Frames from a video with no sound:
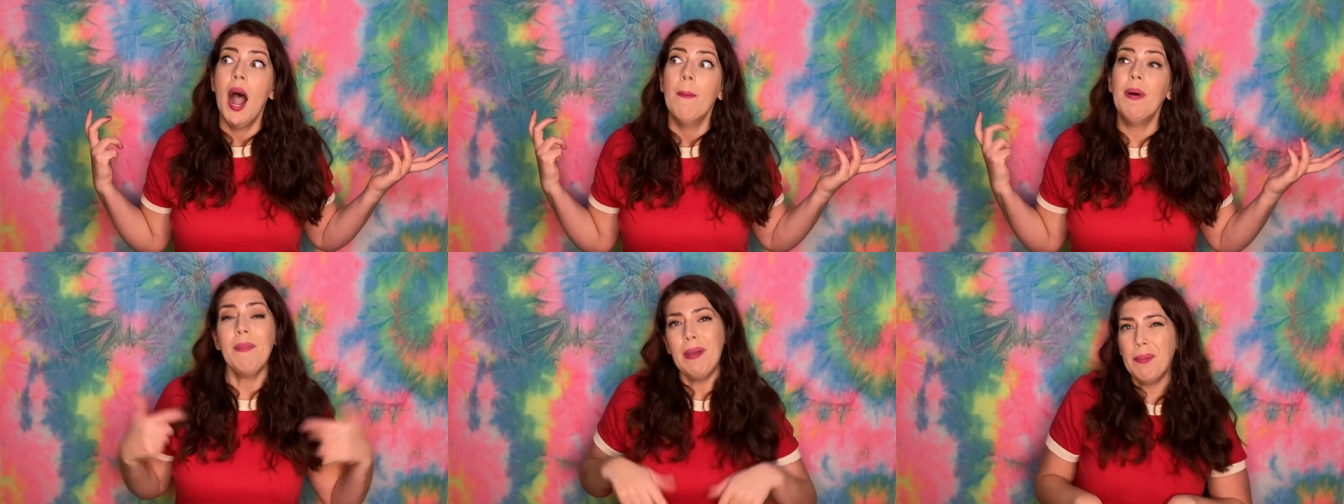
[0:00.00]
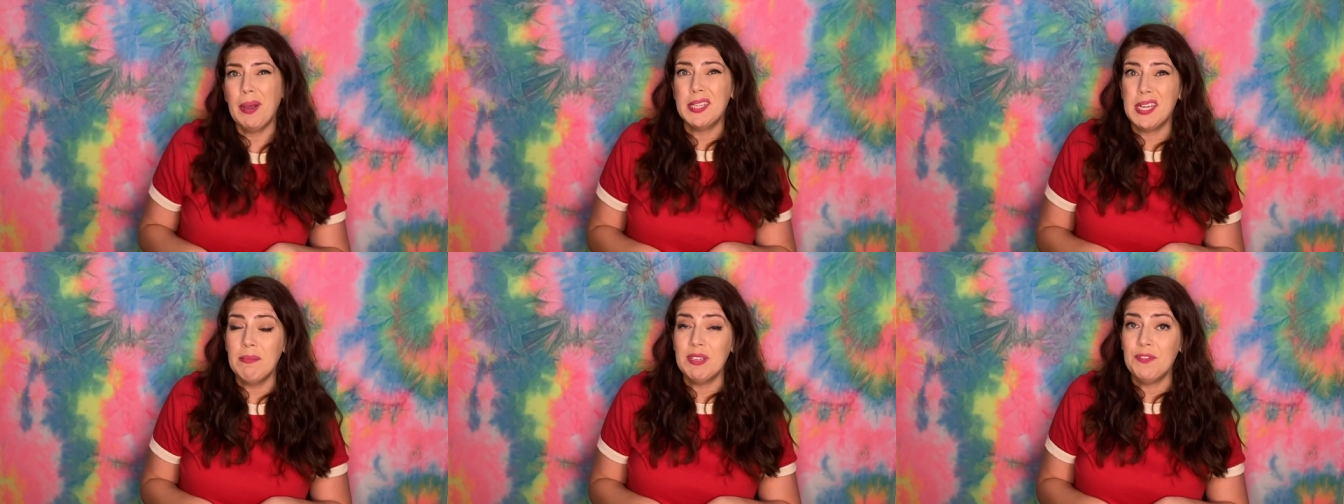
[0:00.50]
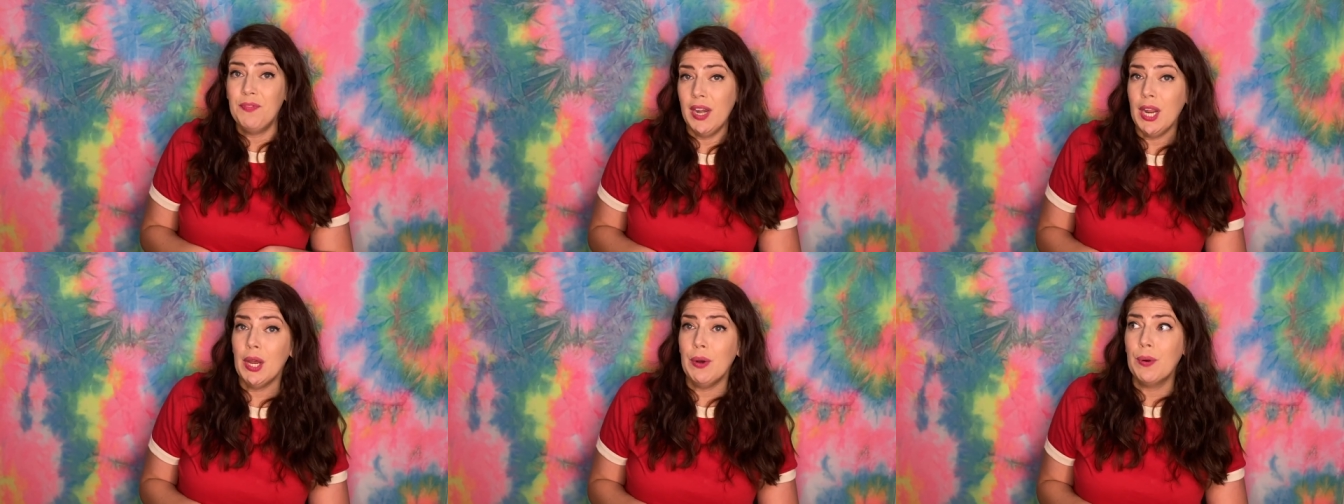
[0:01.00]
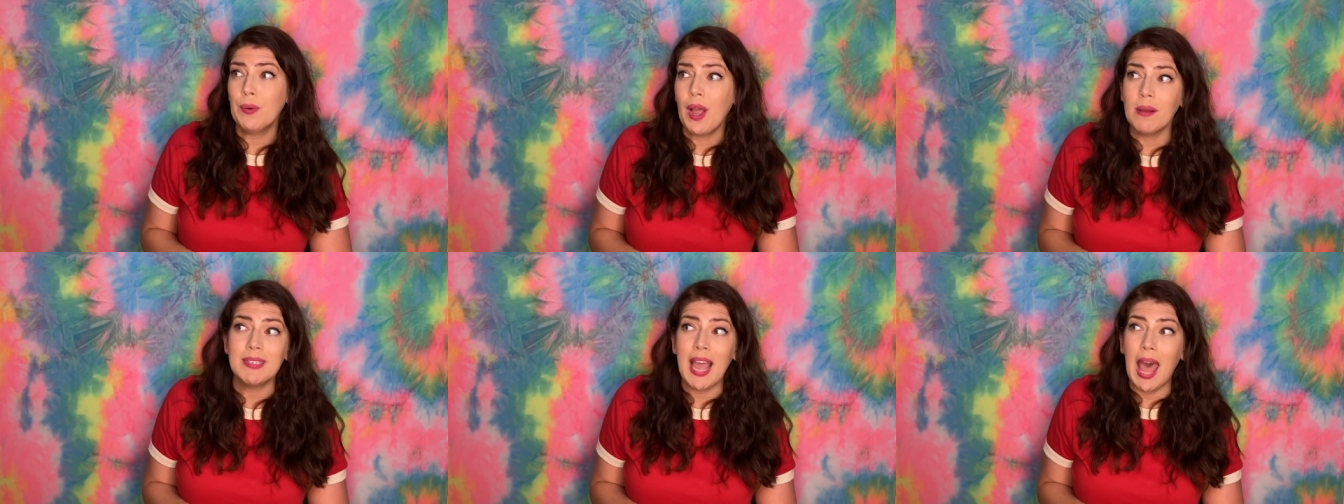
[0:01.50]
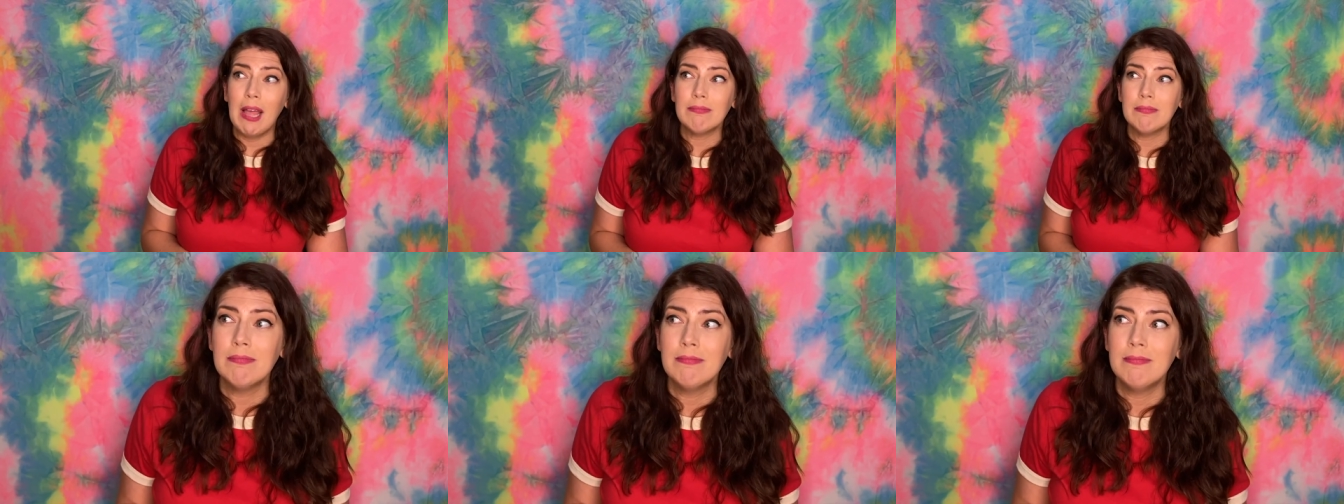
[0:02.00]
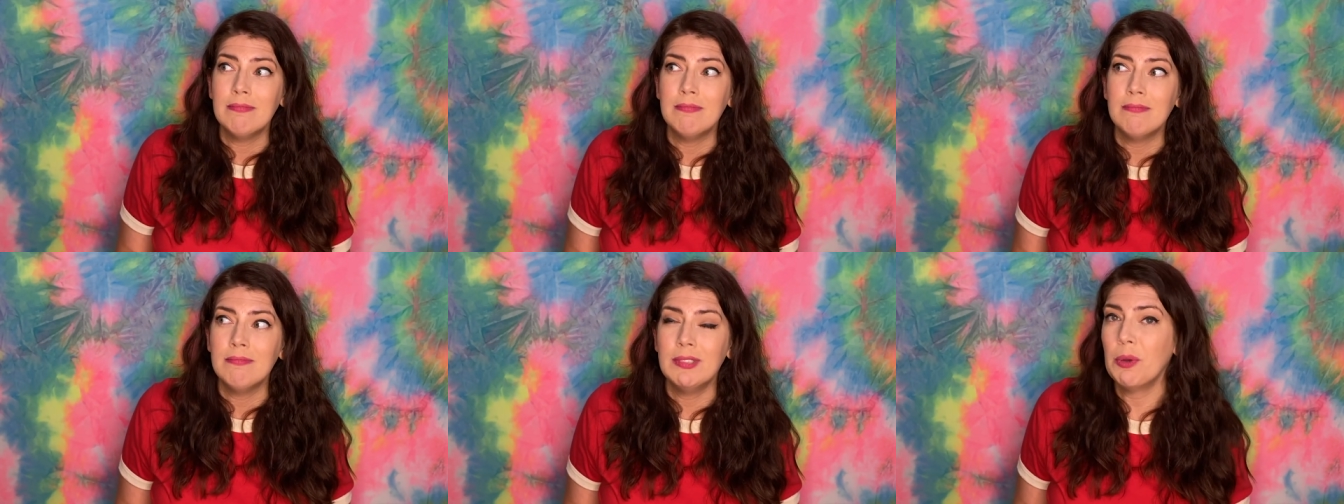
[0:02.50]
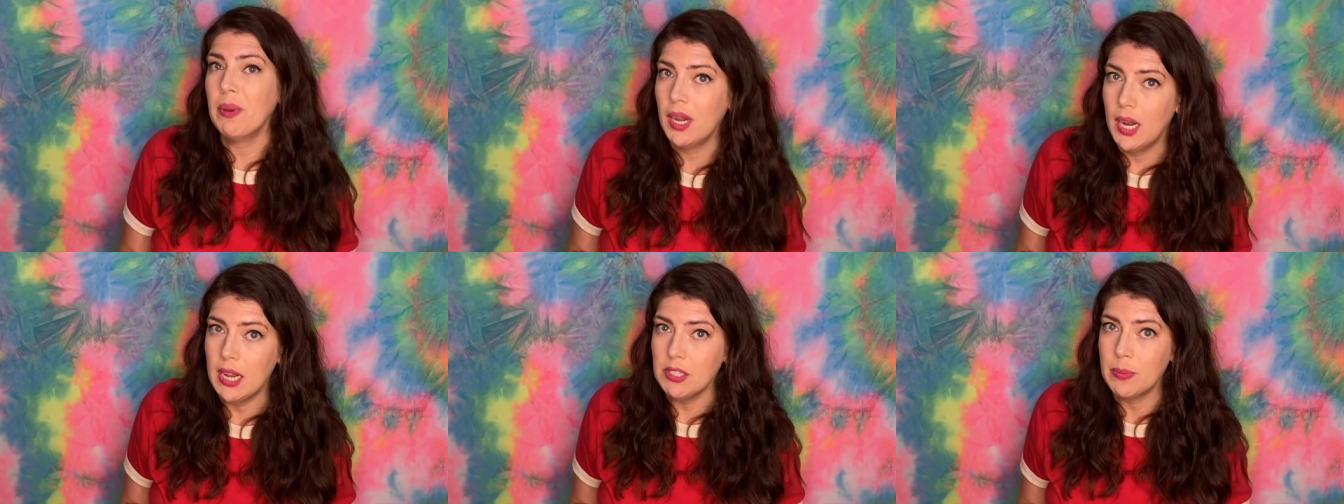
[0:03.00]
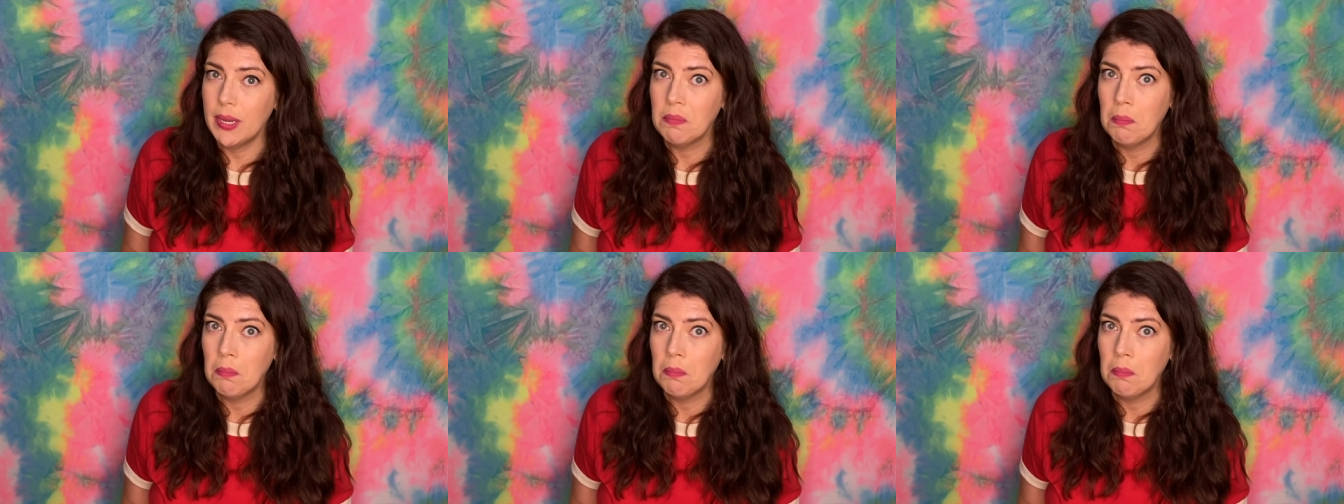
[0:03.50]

but maybe by the time this video comes out, there'll be an announcement.